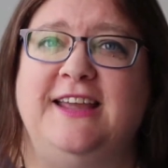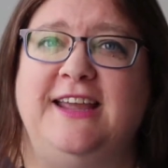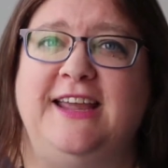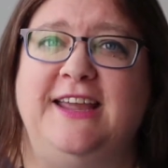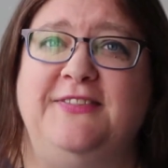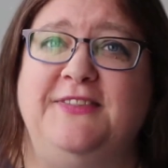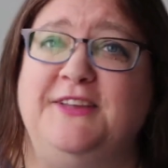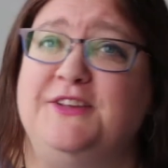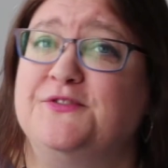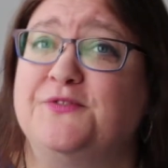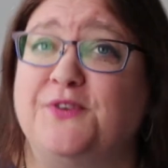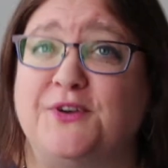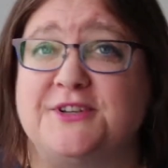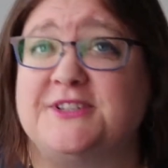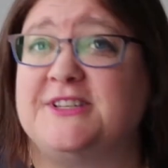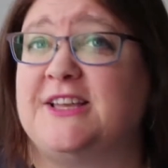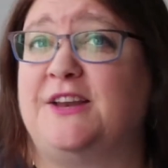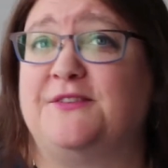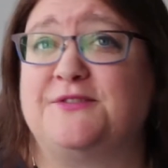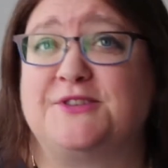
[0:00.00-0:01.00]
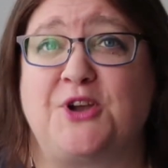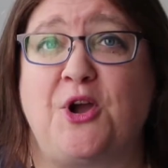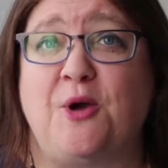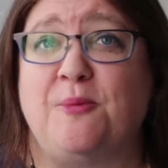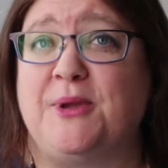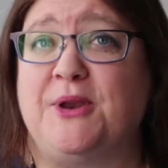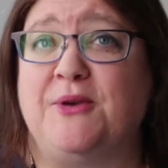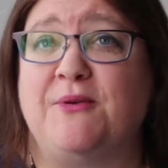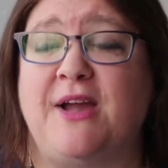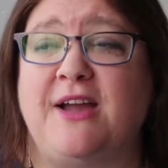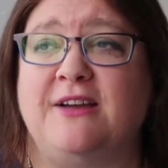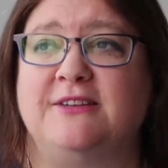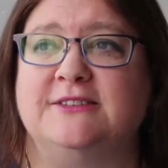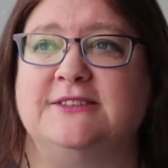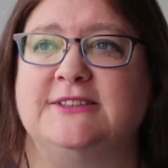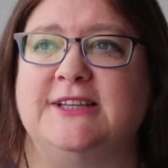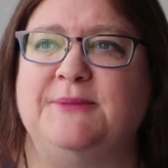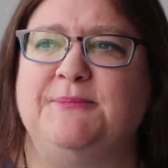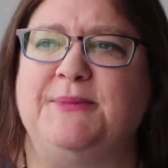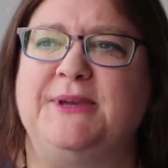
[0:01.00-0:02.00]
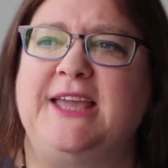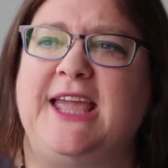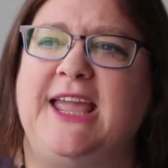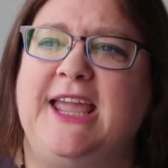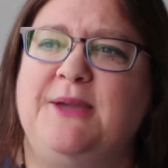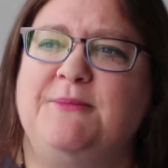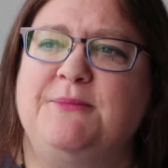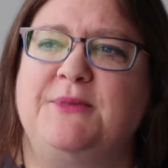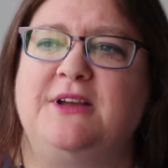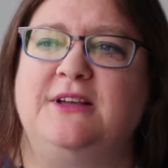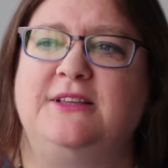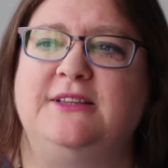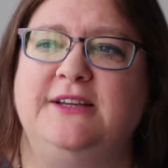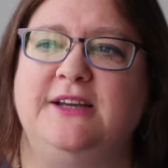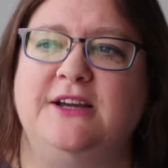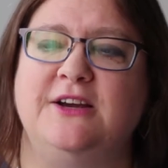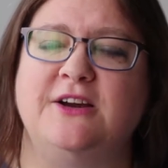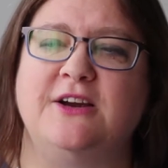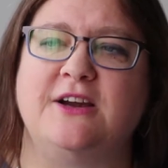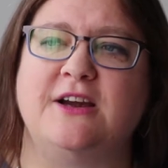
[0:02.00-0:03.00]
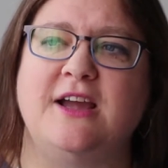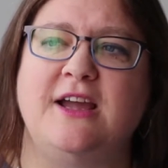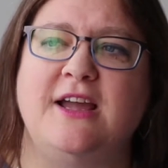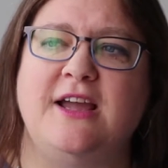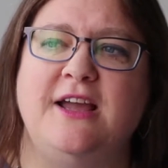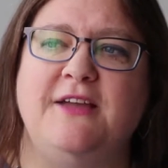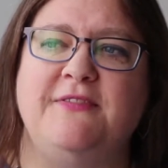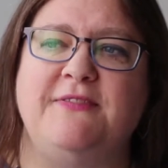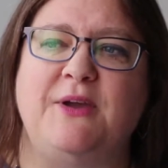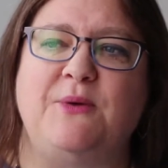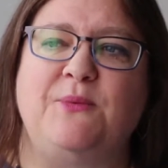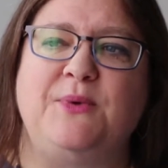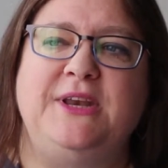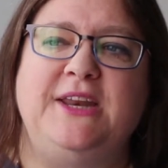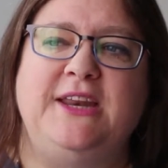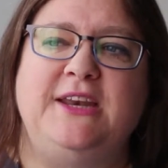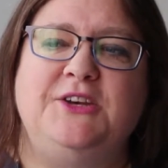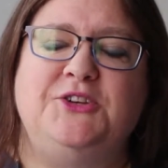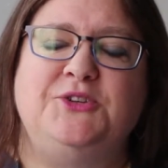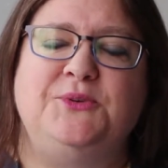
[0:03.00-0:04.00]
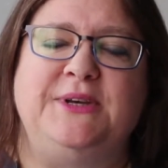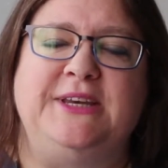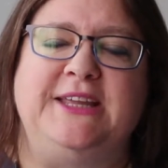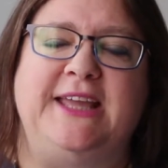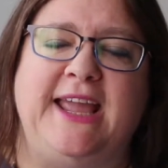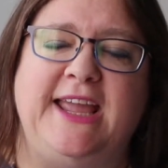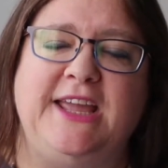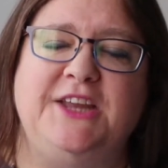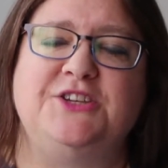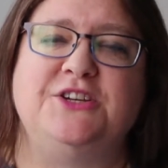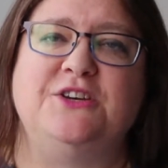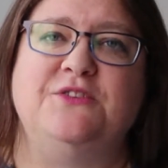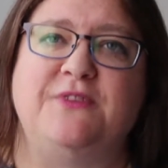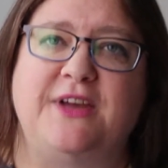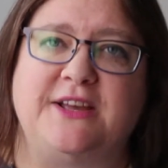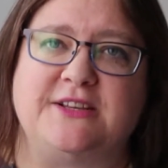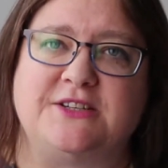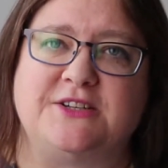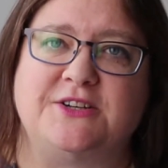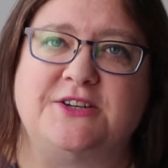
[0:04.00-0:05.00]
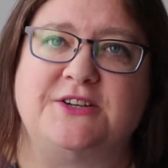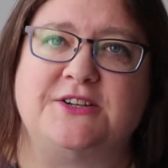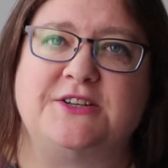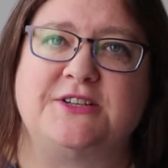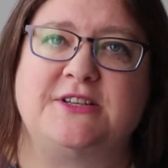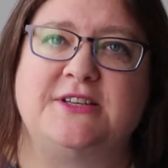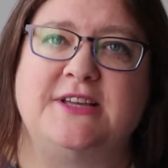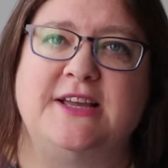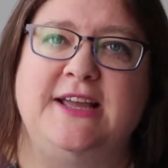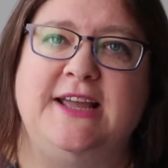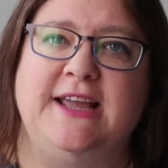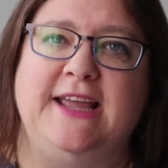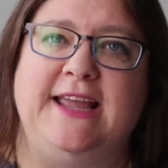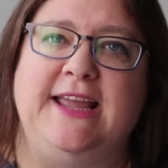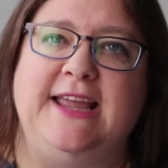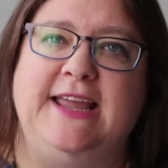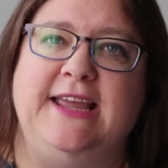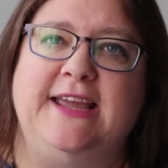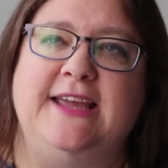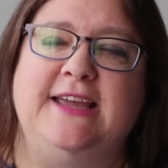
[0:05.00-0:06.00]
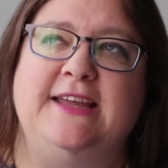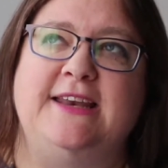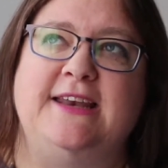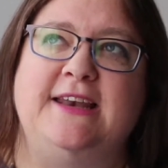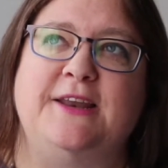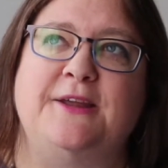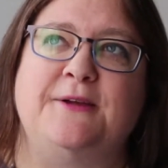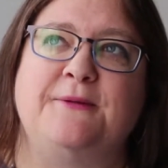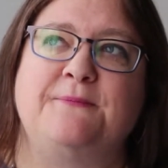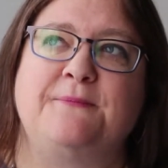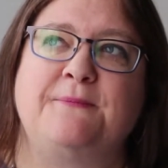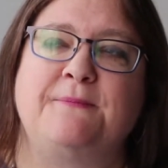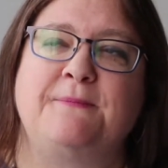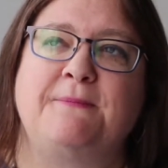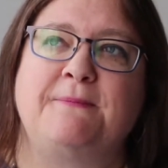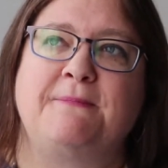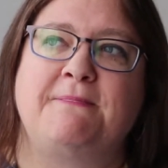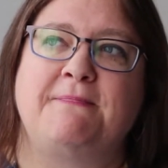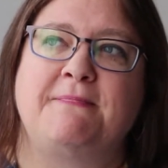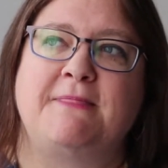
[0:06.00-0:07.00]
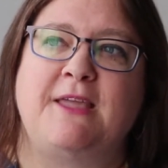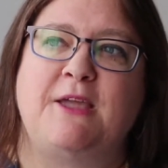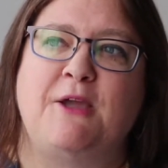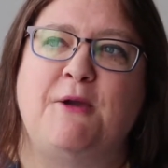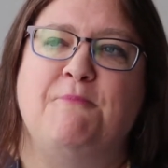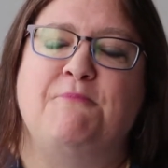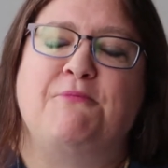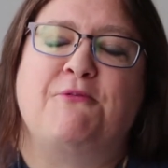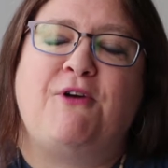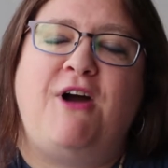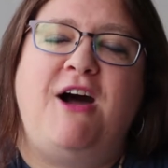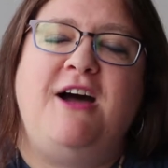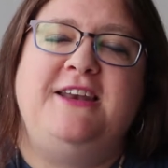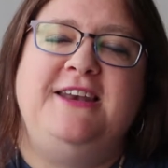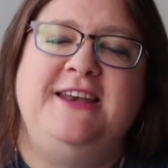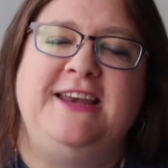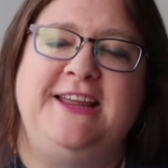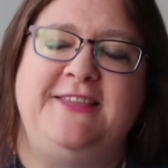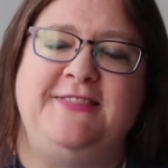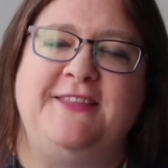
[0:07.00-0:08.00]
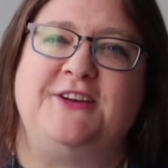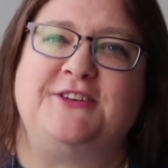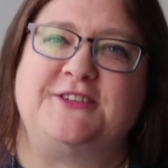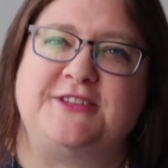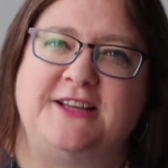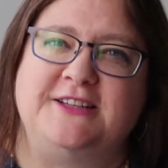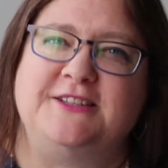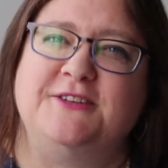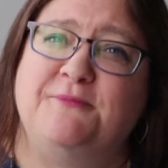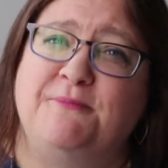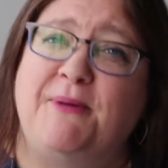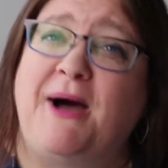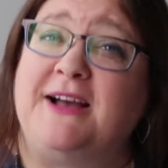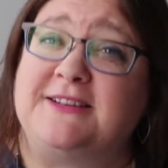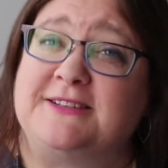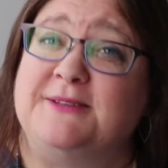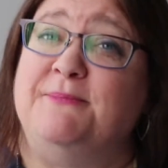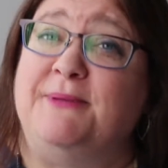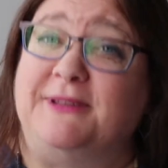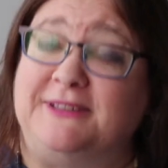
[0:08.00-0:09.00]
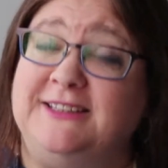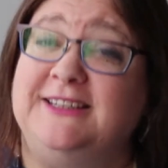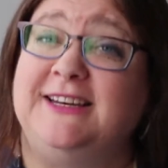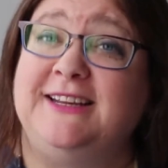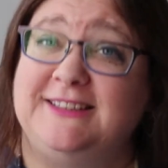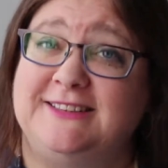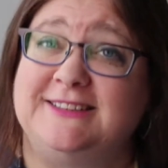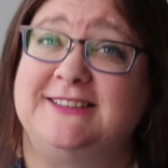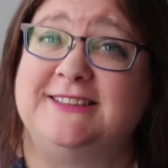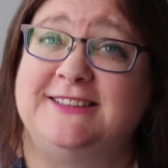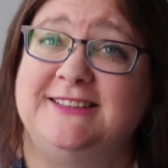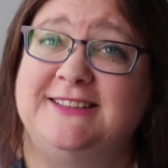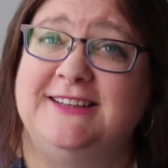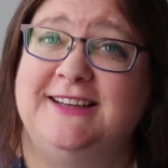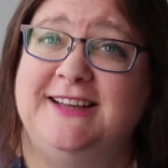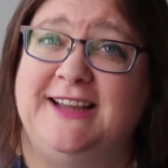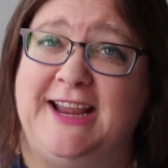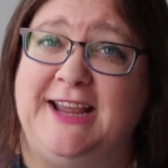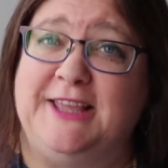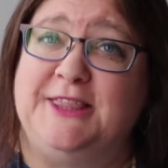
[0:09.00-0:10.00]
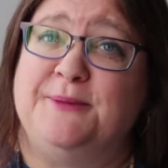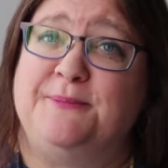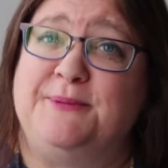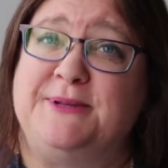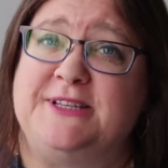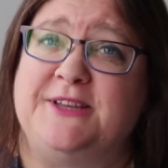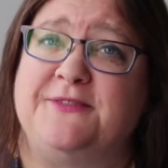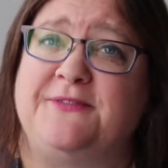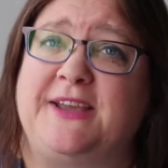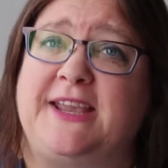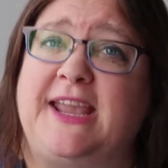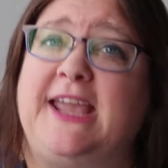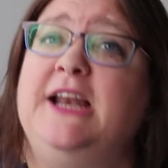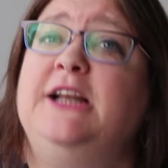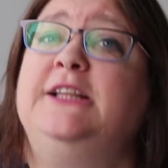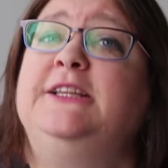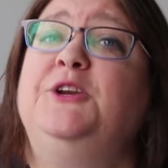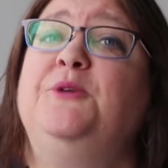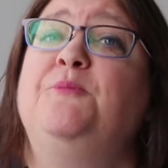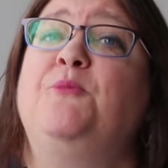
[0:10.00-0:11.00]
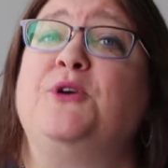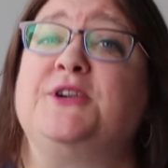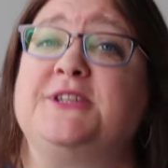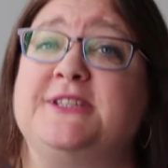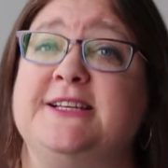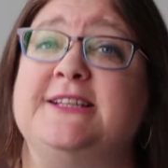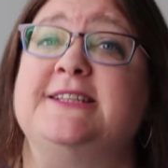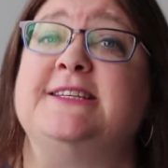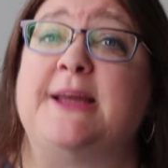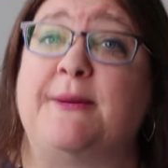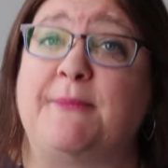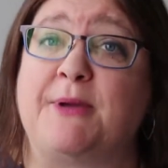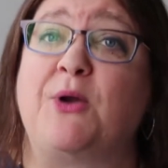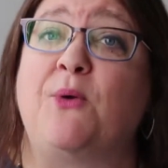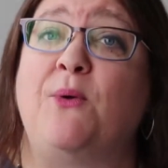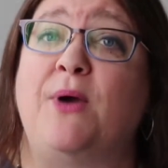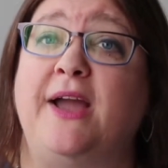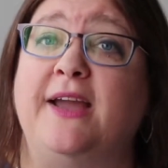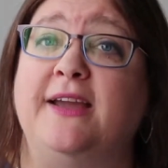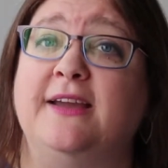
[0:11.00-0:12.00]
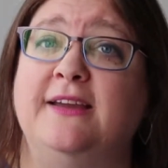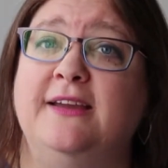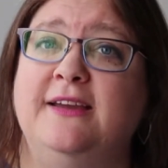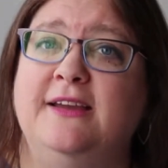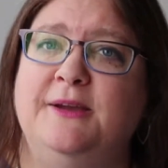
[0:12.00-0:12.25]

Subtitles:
in these first set of scoping rounds, it became clear that we needed to engage investors in broadening their sense of possibilities in the Pacific in a little more systemic way.